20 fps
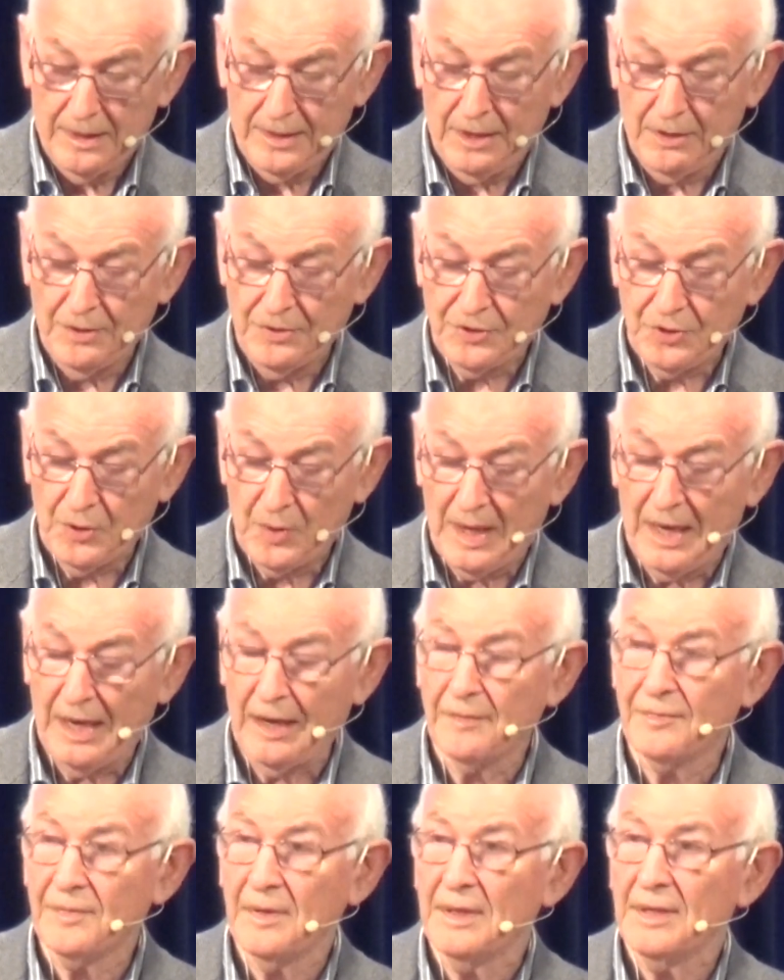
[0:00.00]
Those who
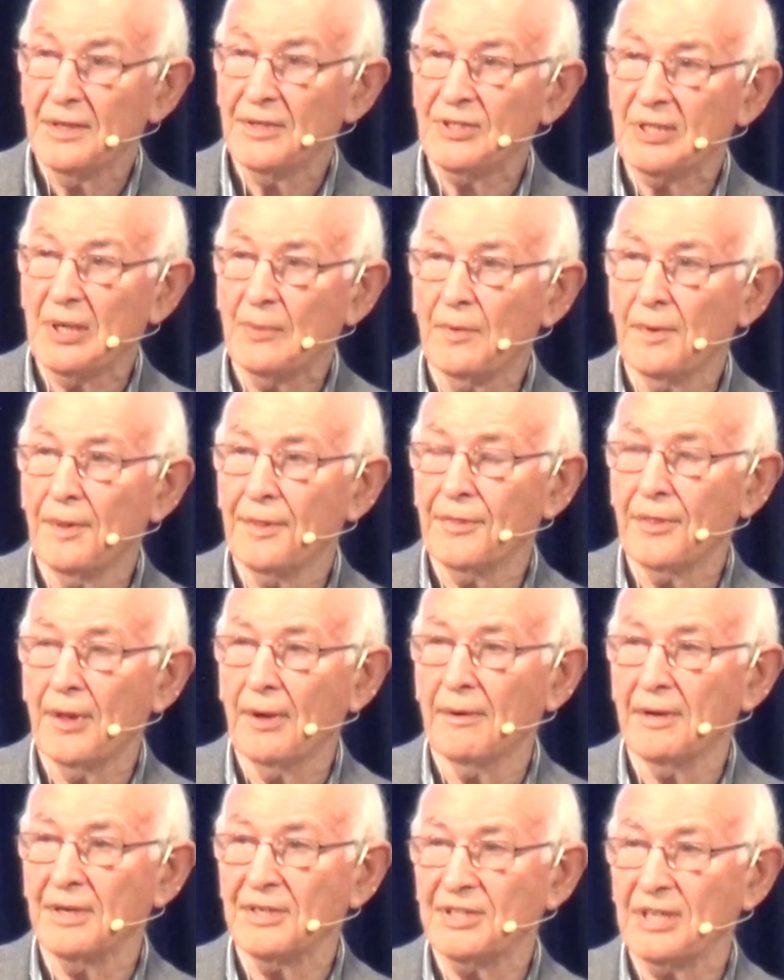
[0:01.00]
have some
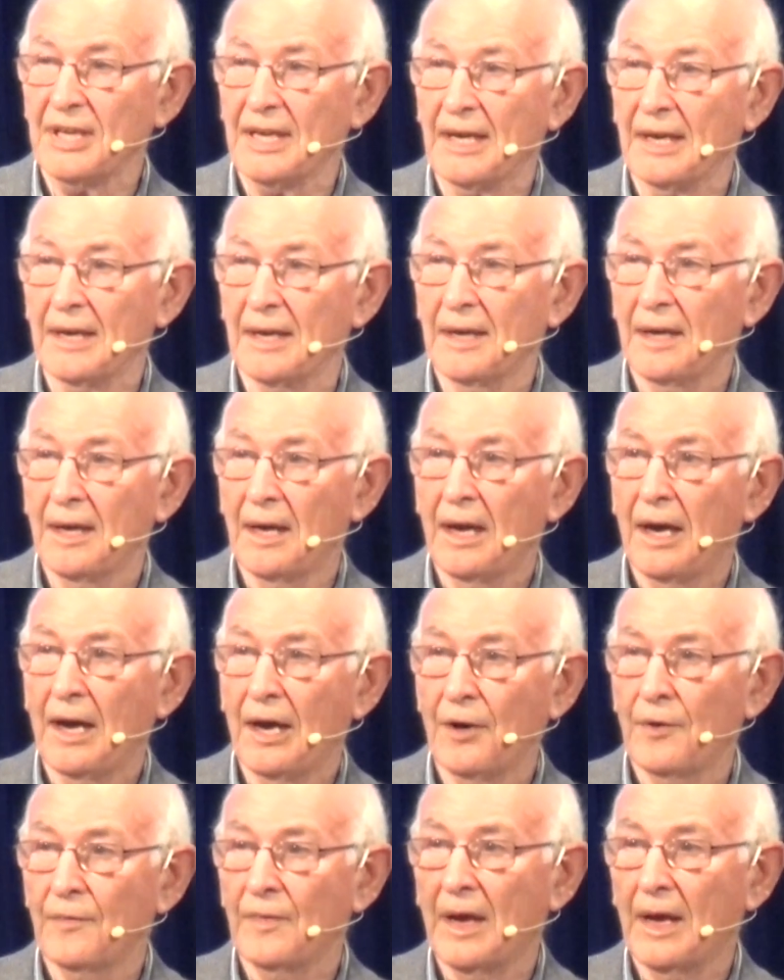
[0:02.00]
authority
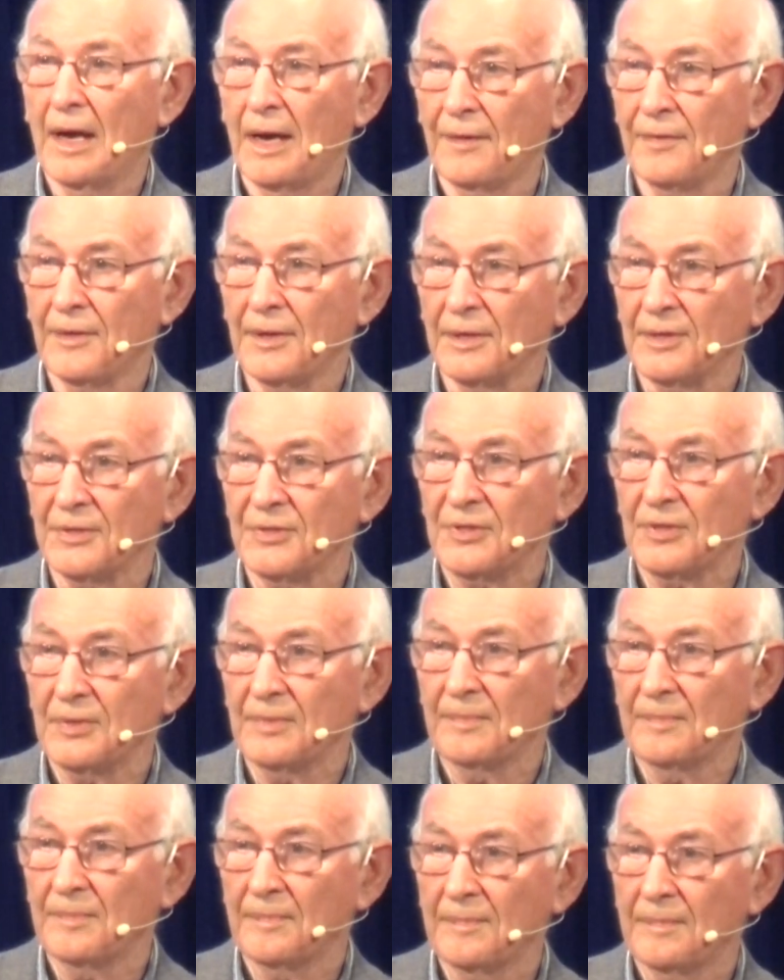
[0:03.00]
over others.
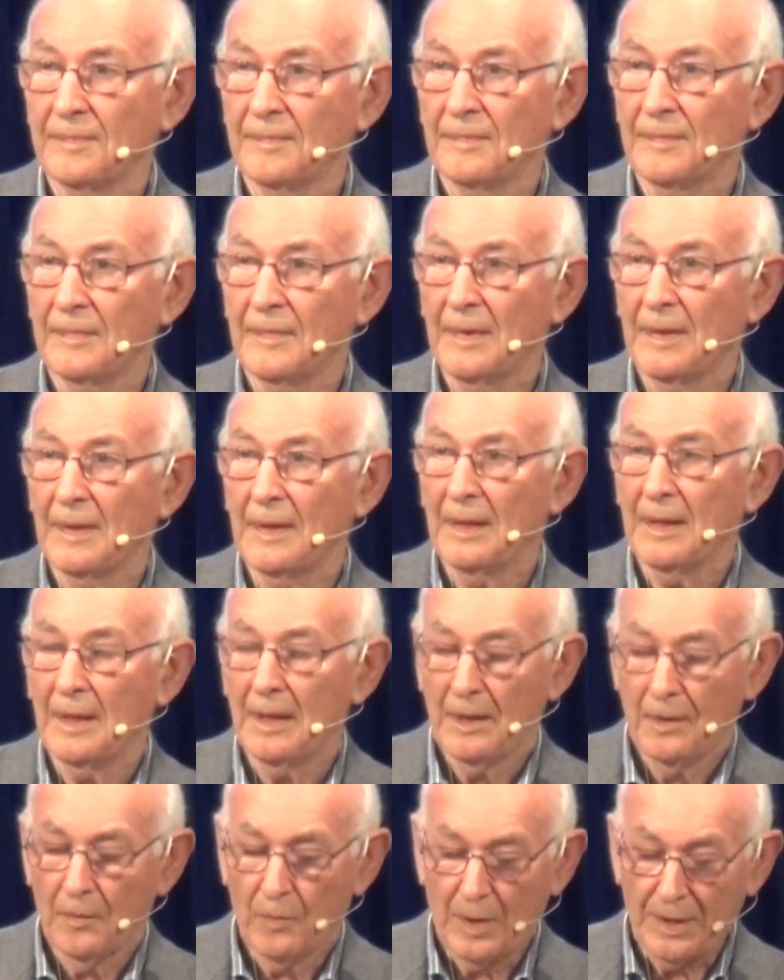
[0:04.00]

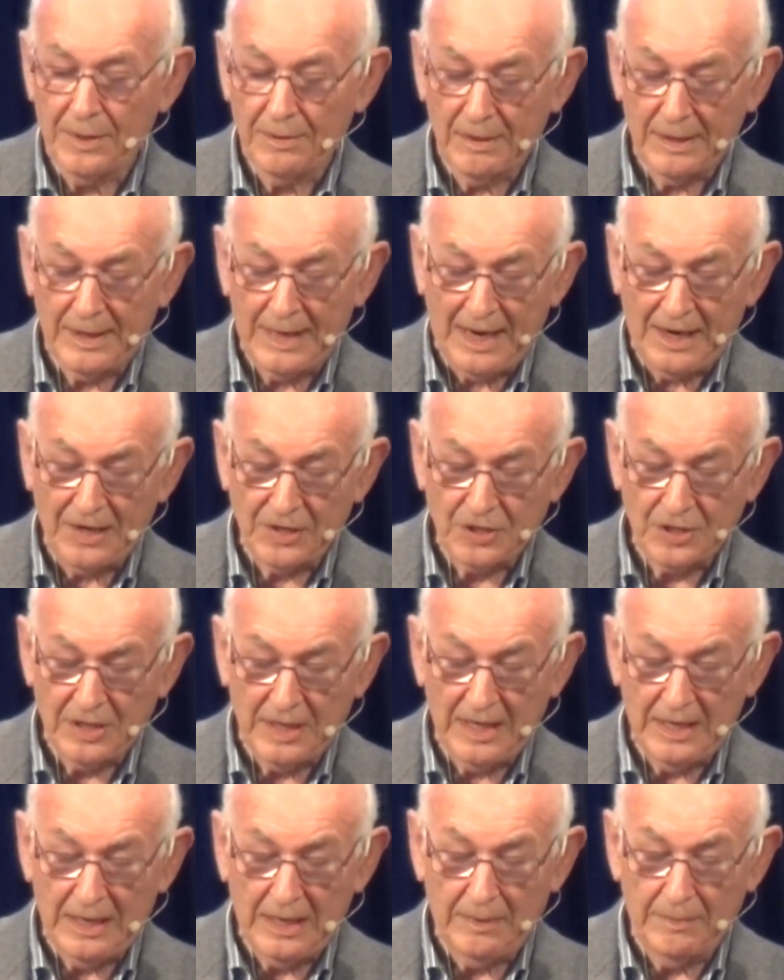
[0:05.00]
Whether it
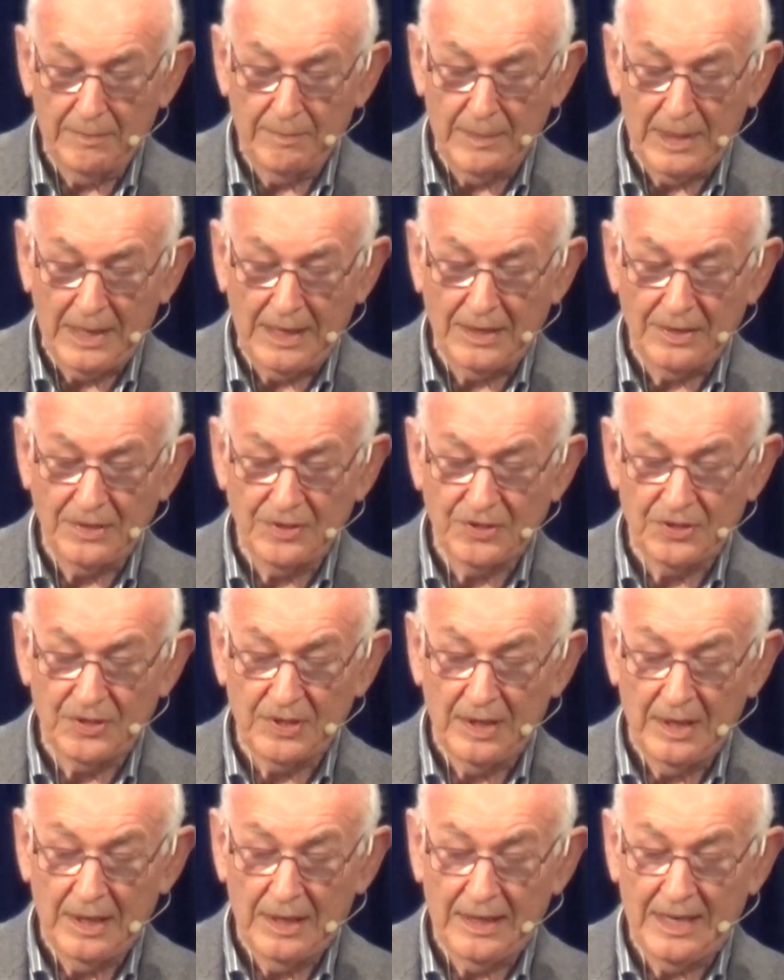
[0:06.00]
actually
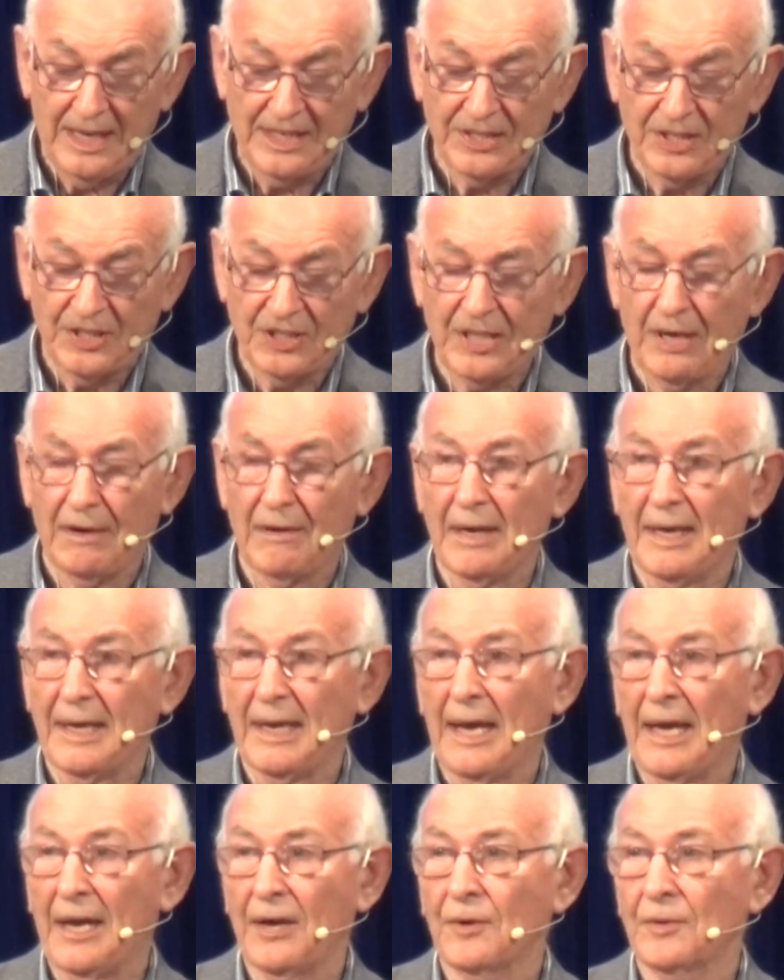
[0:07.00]
means
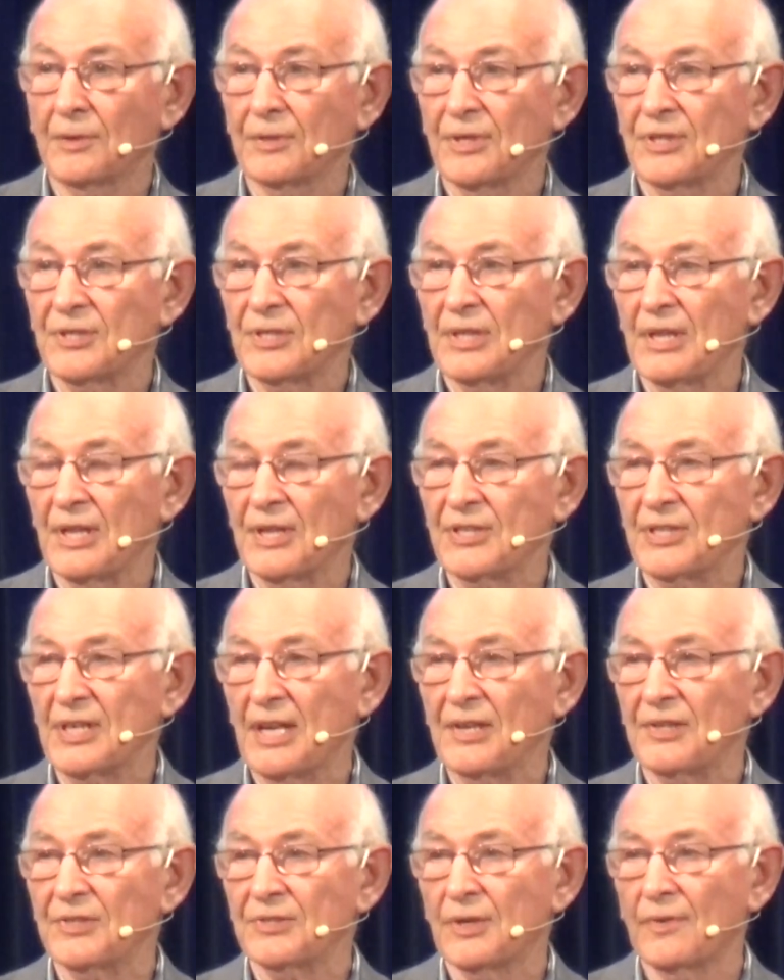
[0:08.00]
necessarily elders in the
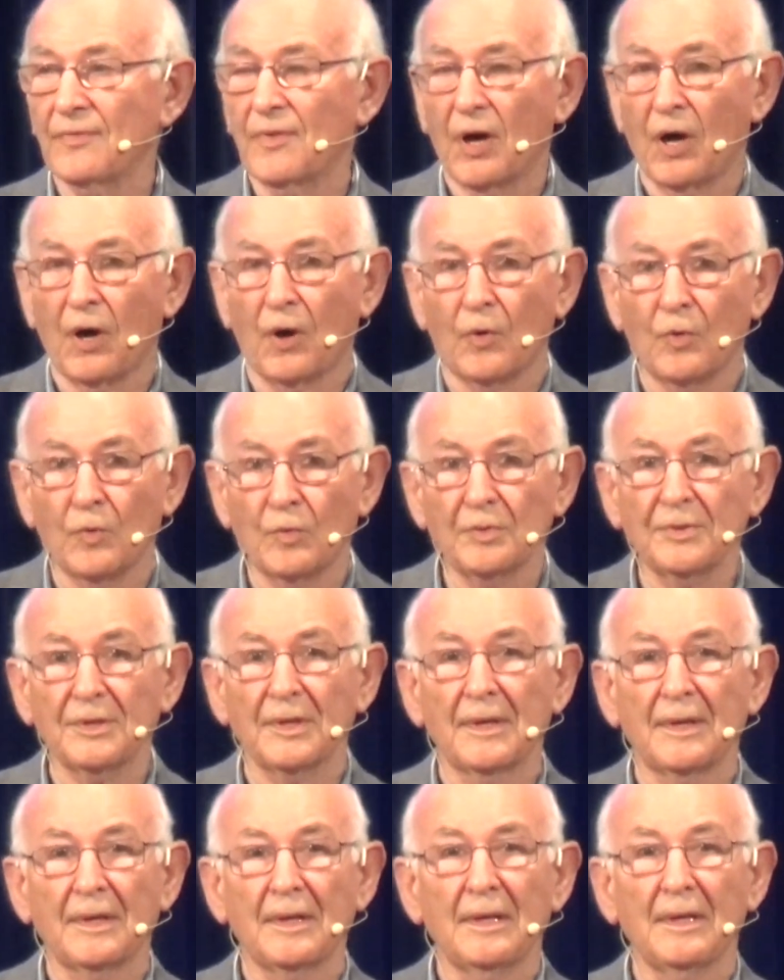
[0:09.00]
sense of old
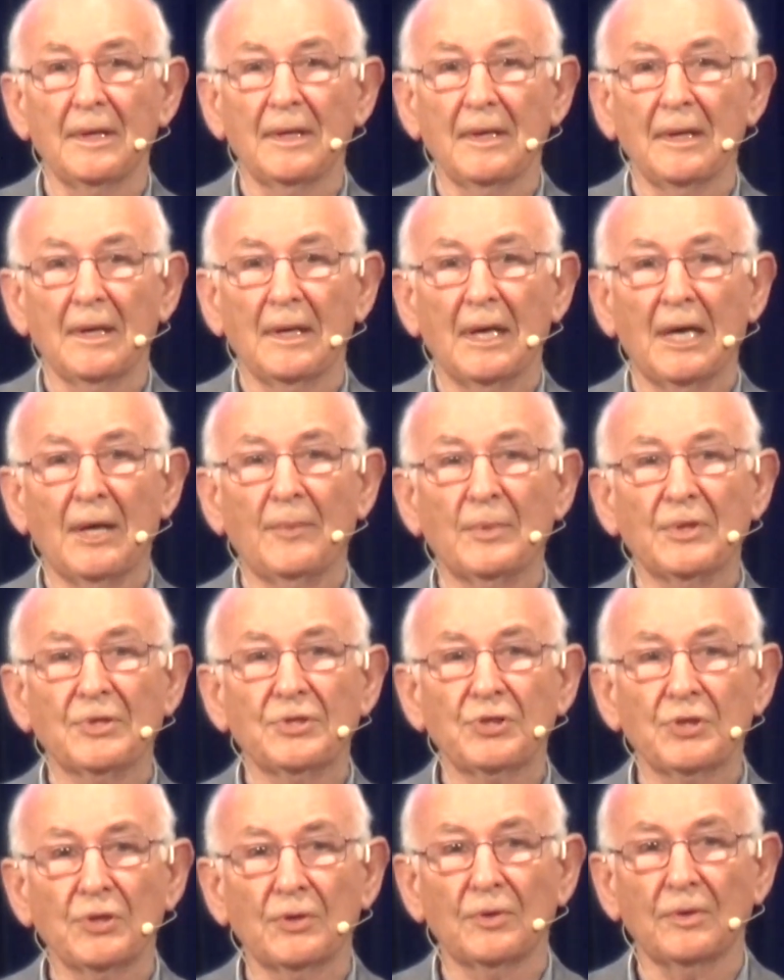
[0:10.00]
and
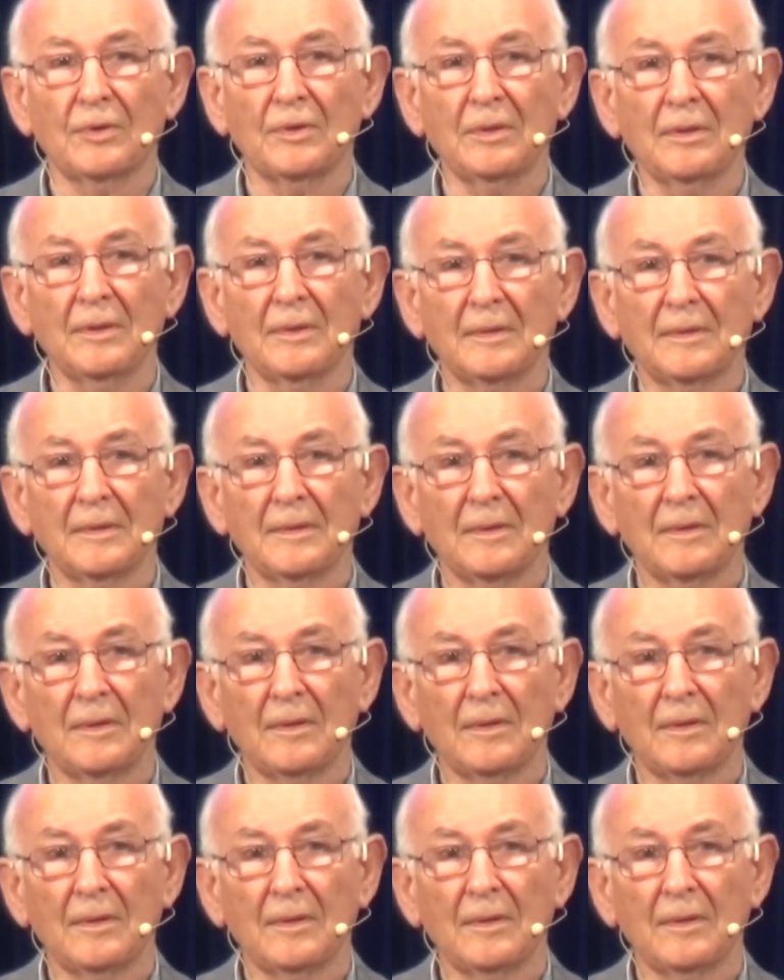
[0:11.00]
mature,